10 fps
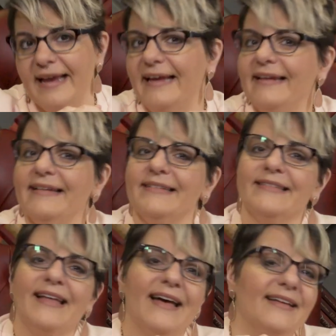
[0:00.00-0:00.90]
It is
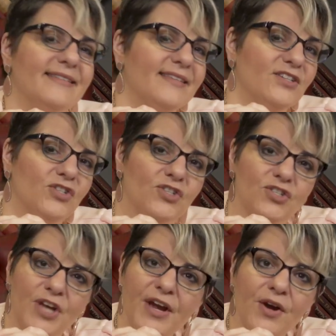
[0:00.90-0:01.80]
not to
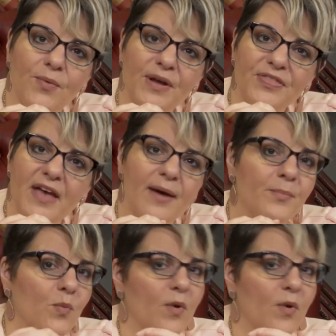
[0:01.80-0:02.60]
share with them